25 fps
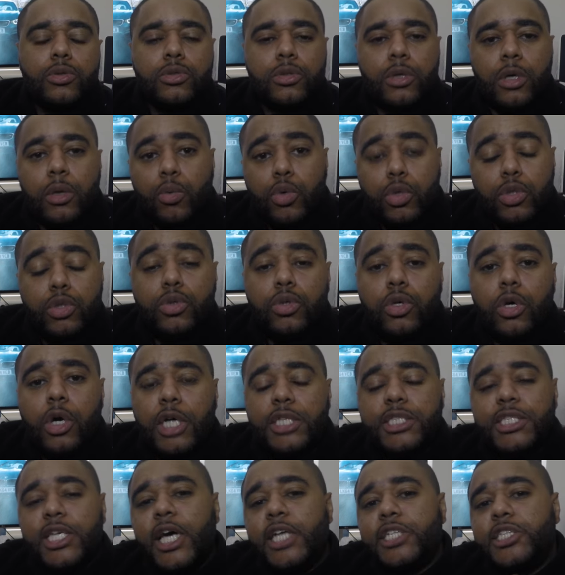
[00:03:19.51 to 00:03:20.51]
So I want you
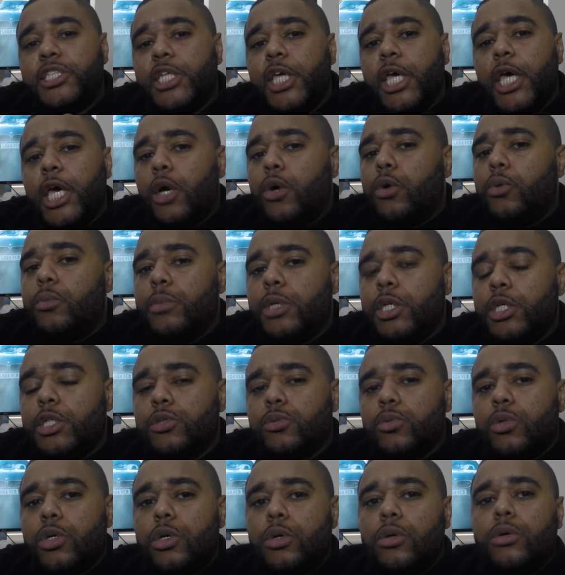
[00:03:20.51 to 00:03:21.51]
guys to actually help me
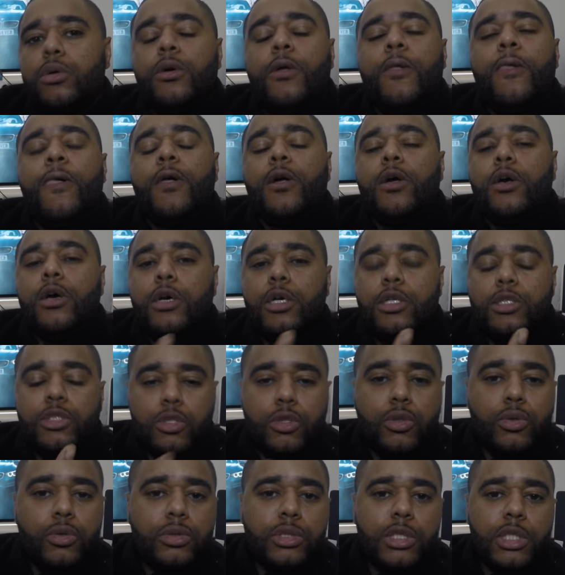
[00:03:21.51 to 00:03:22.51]
as well,
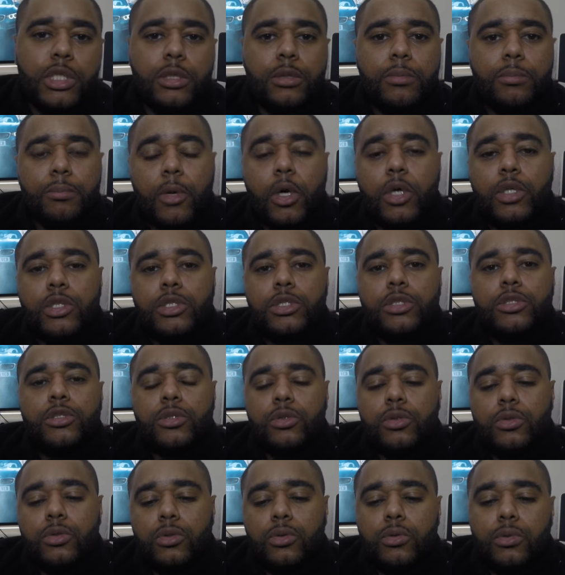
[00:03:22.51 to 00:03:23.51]
choosing mods
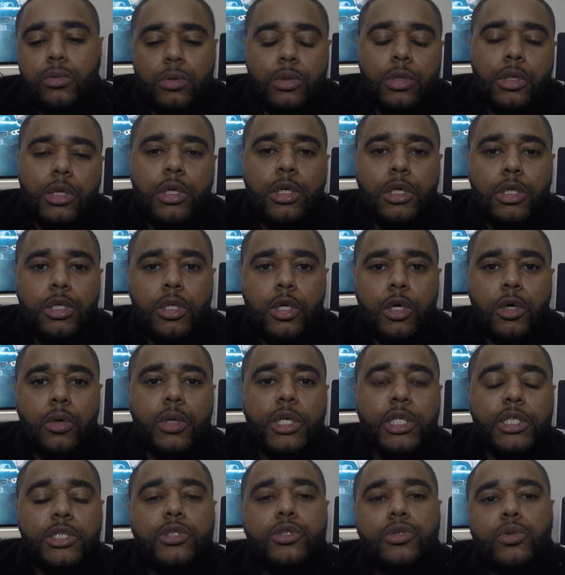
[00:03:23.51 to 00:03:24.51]
to, you
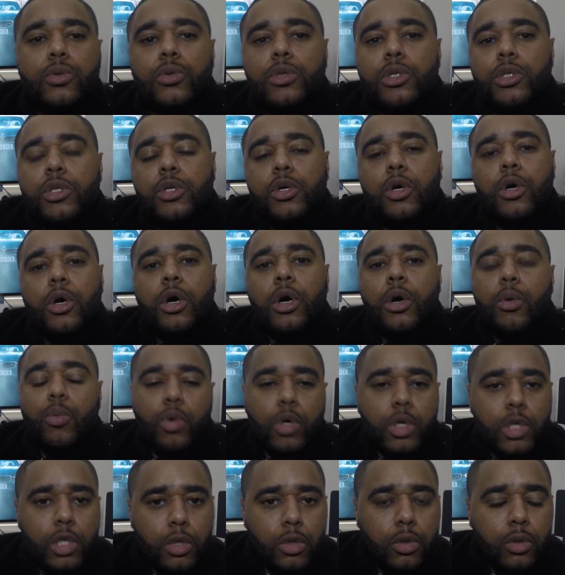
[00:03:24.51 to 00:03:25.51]
know, install in the car.
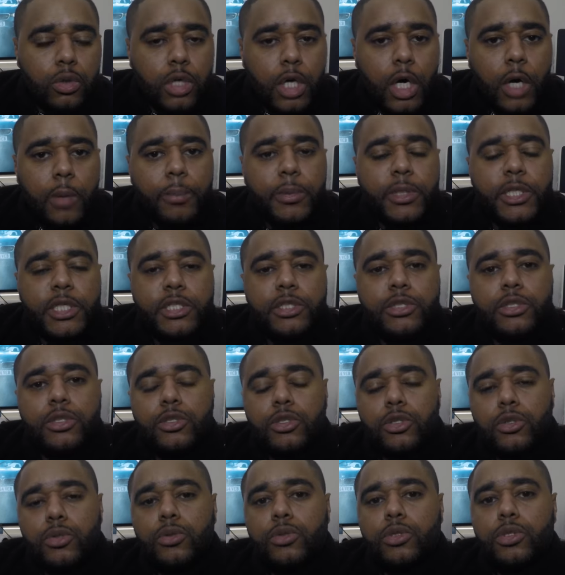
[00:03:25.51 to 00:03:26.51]
What are the good companies to
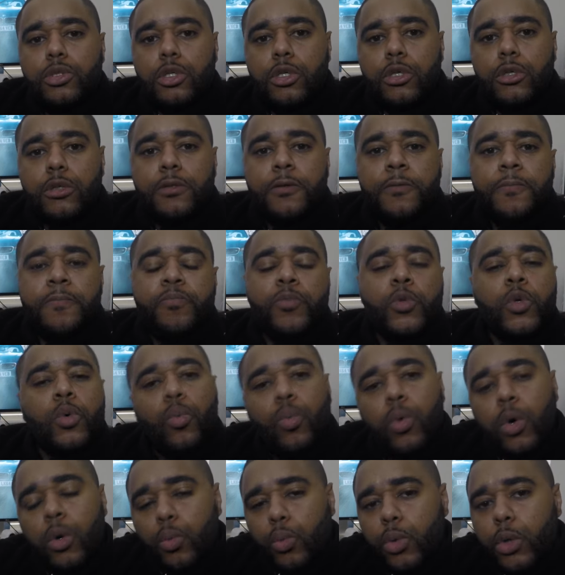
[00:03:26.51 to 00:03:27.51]
choose, you know?
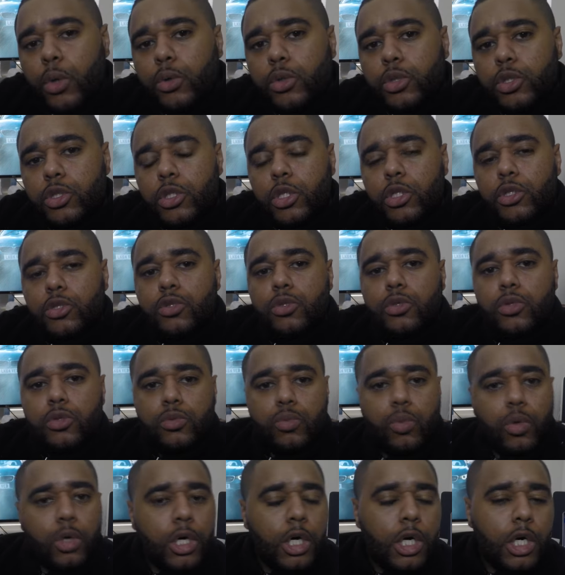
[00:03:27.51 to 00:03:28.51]
What wheel should I
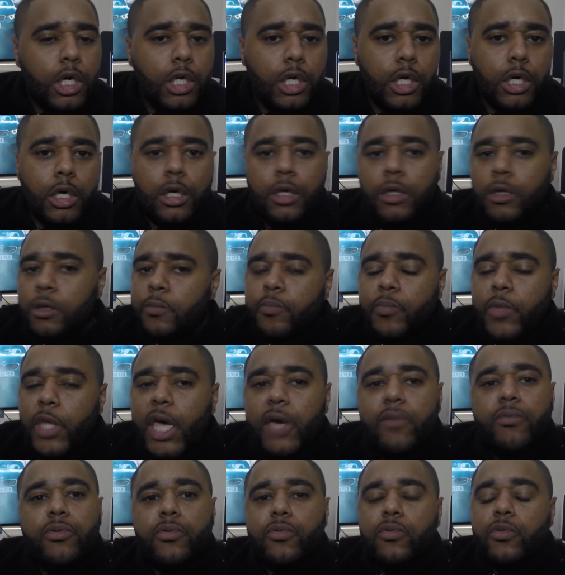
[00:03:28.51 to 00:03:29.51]
choose? What colour?
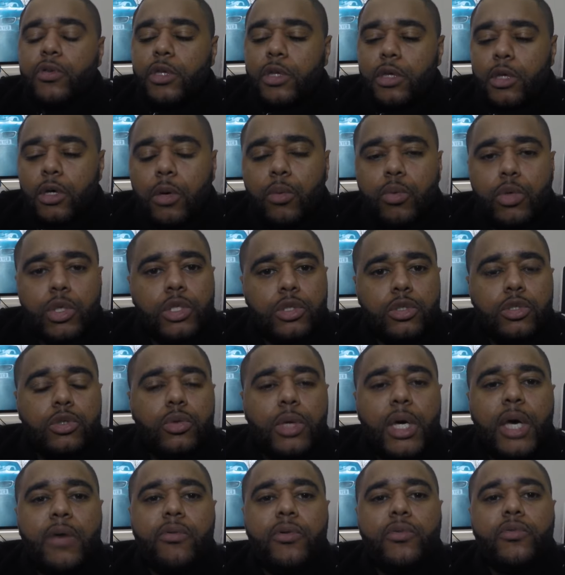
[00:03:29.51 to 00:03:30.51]
Everything. I want to
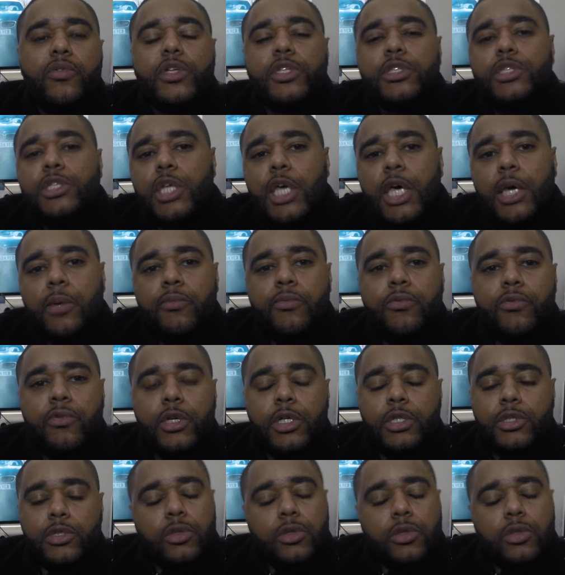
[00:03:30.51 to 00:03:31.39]
do everything to the M3.